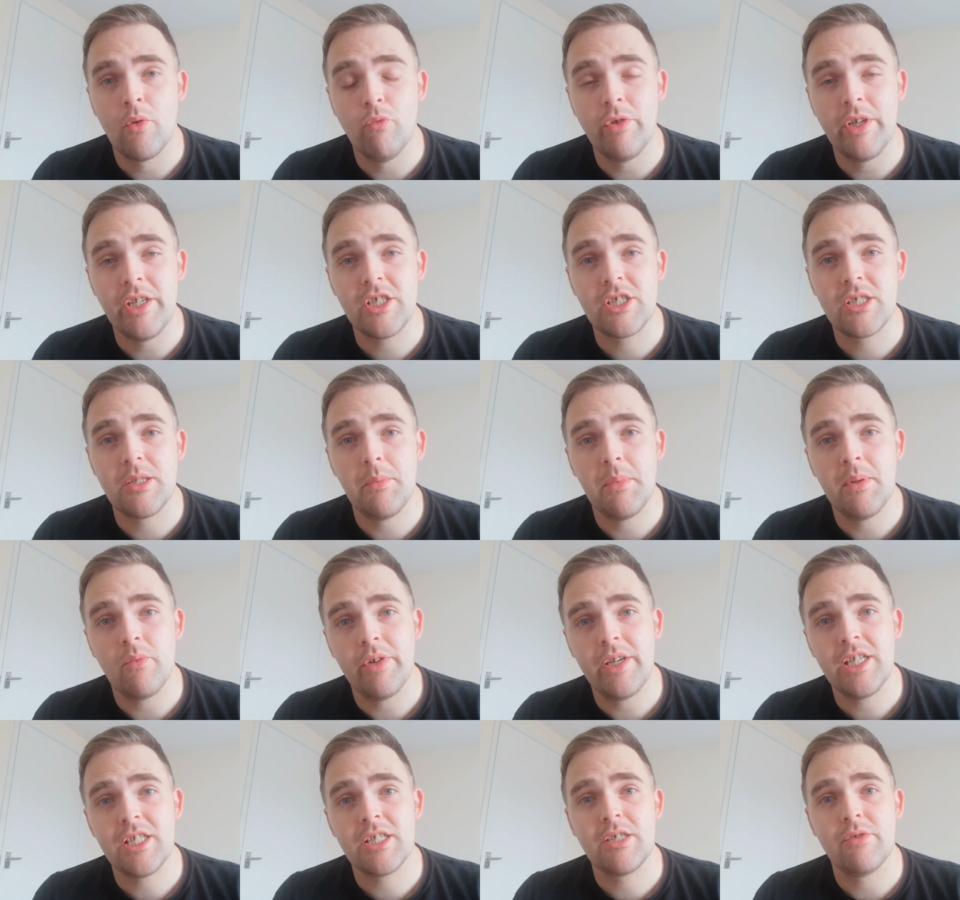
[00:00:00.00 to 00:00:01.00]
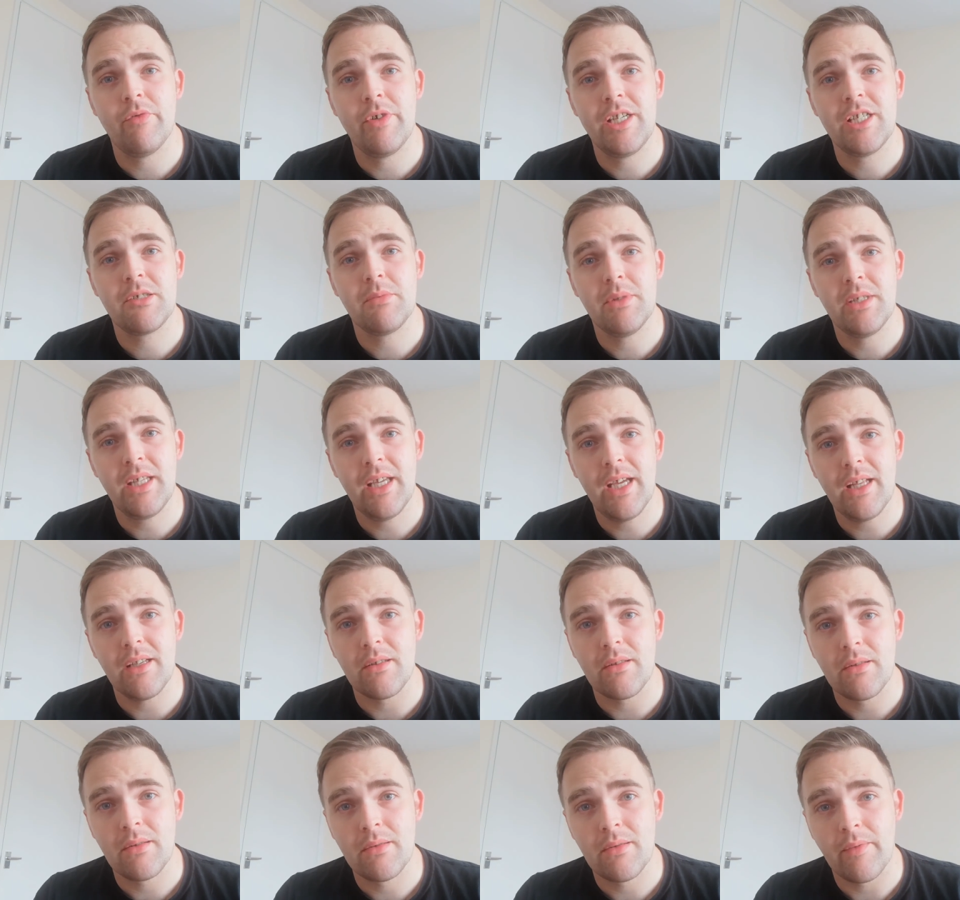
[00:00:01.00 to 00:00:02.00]
reached him in the
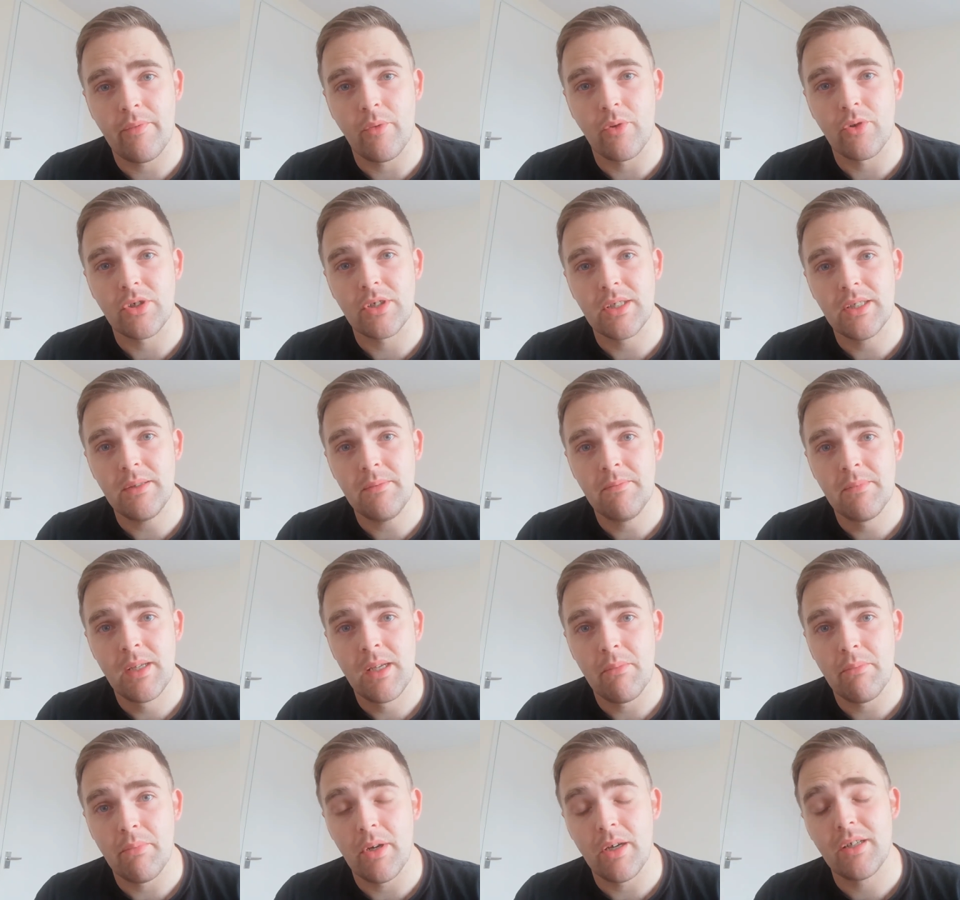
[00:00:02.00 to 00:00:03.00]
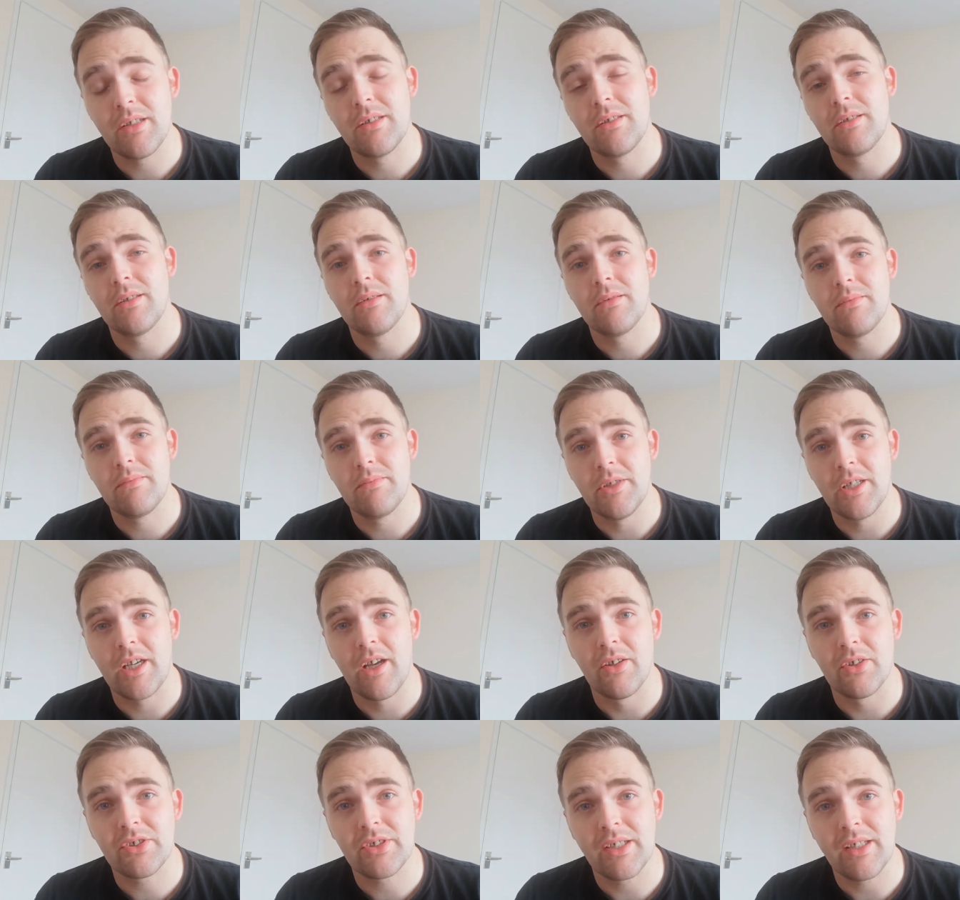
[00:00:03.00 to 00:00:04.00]
end, unfortunately. But you
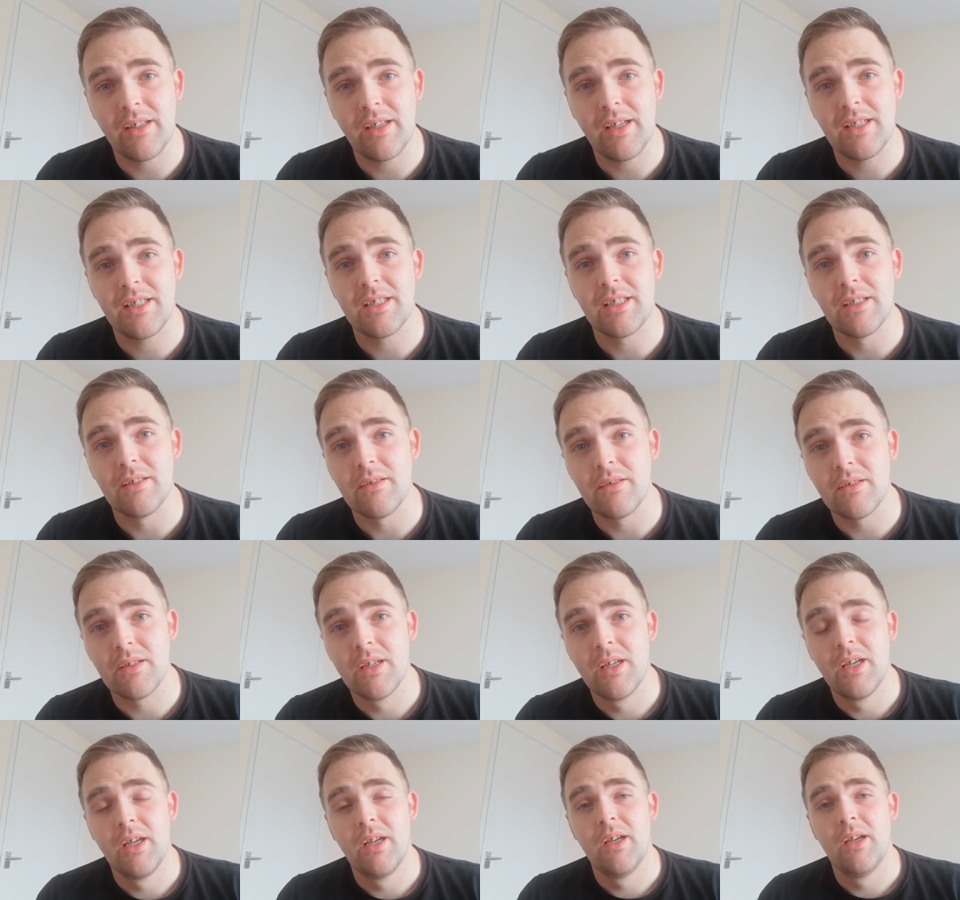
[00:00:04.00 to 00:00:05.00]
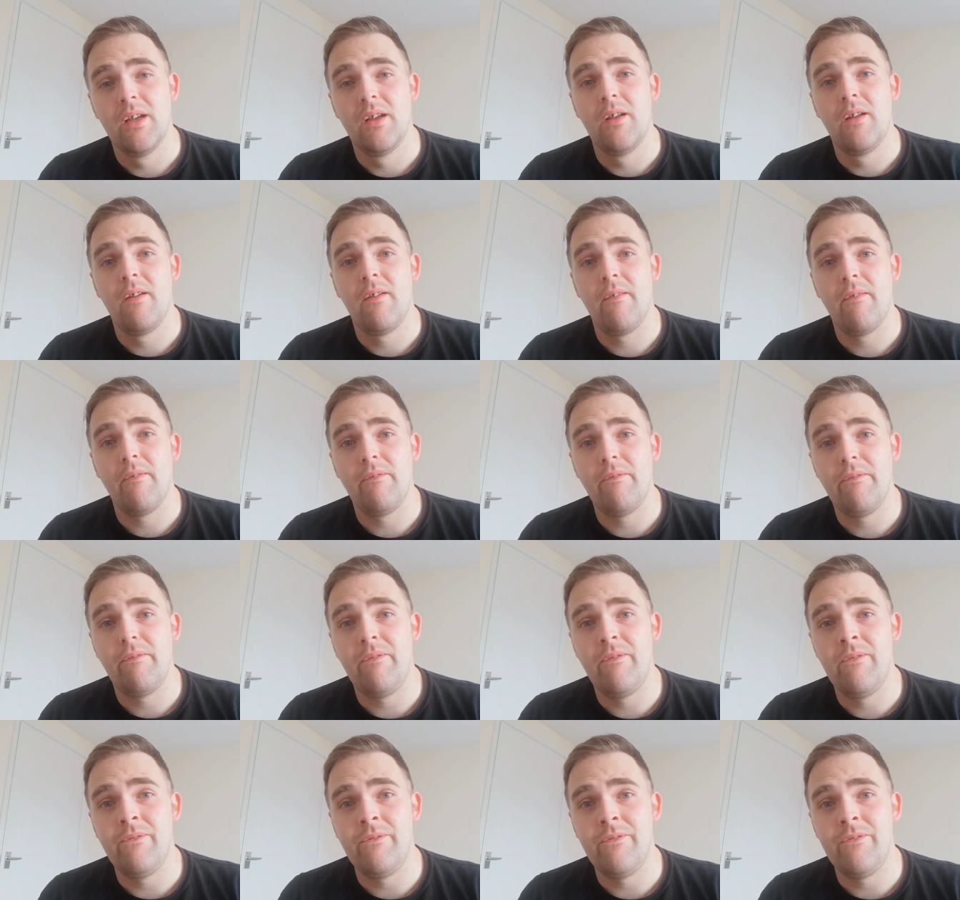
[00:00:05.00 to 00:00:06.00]
can't say that he didn't
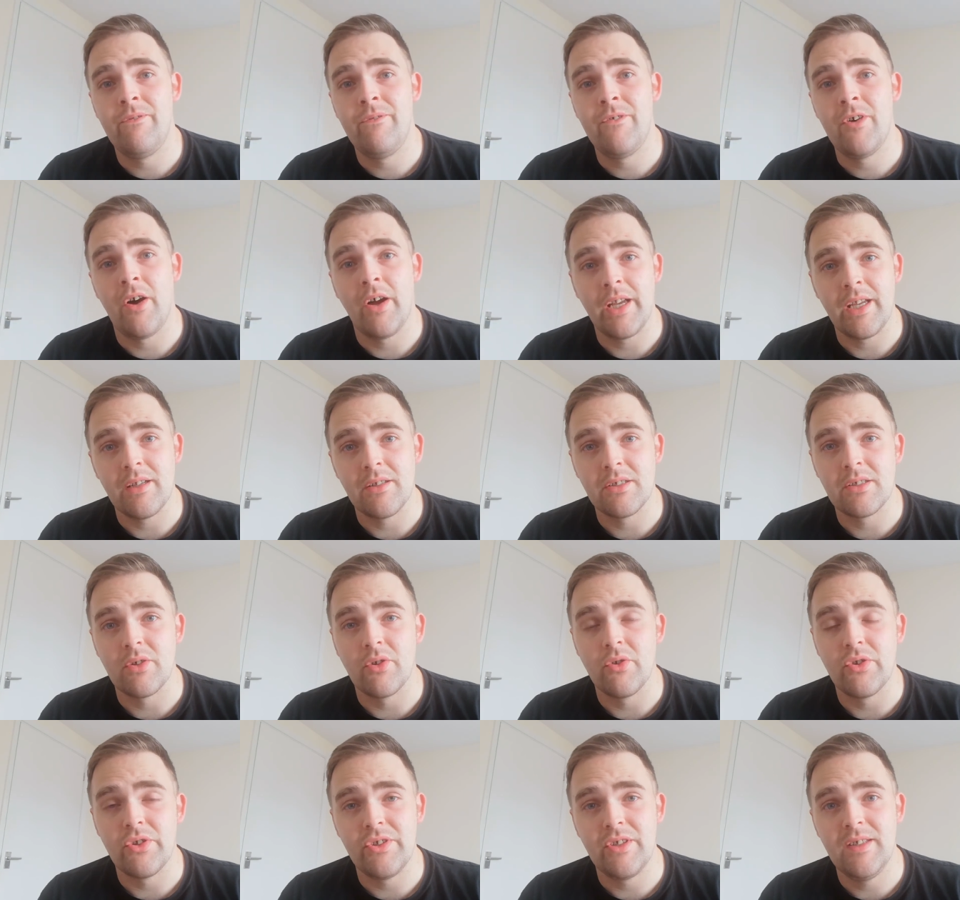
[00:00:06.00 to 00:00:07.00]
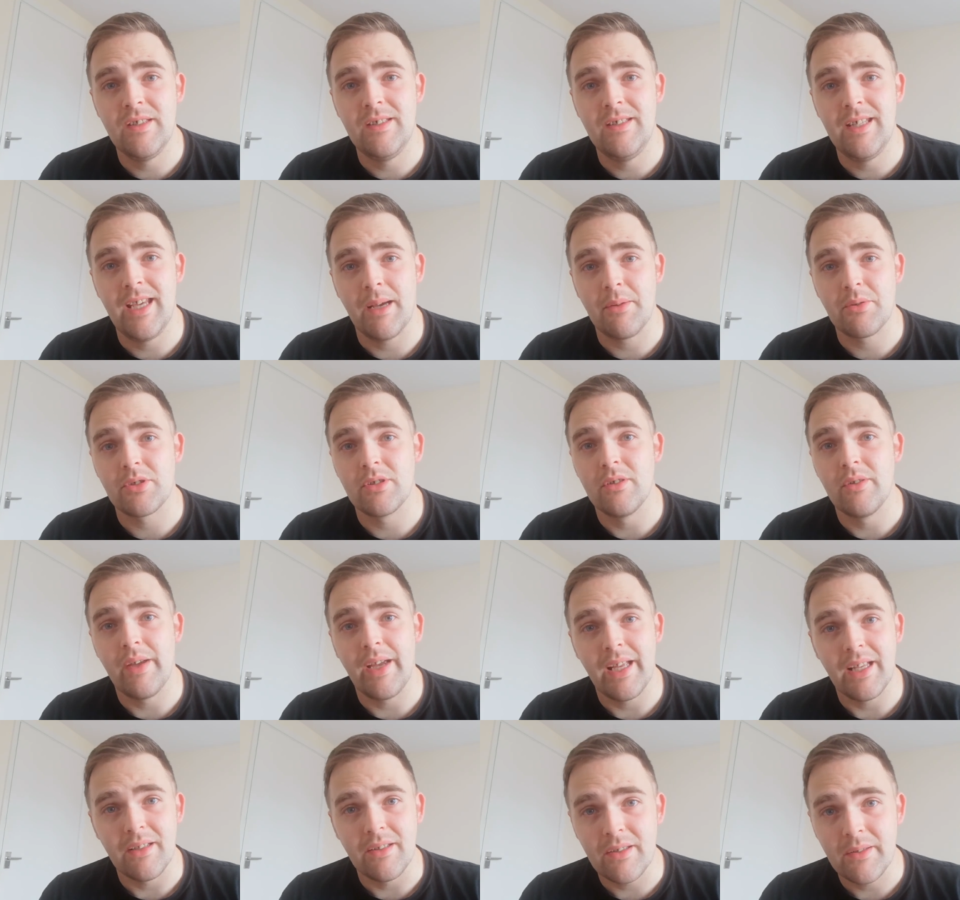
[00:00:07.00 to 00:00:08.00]
fight until the
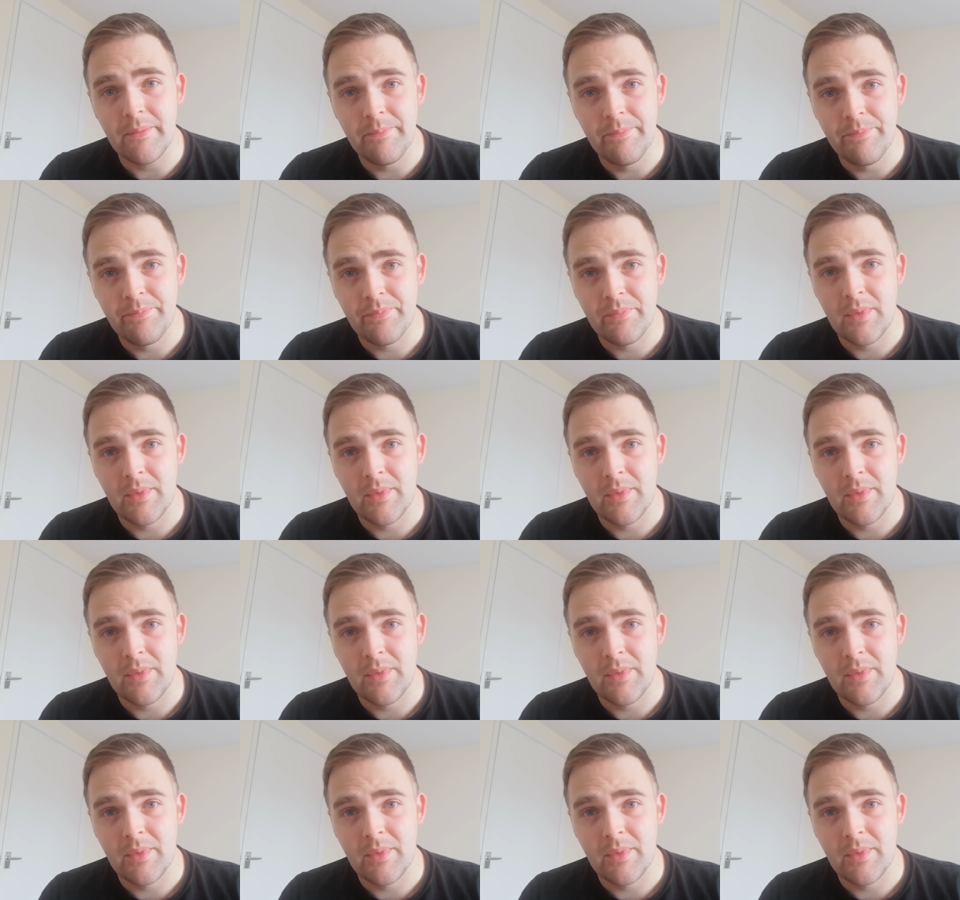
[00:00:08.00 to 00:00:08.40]
absolute end.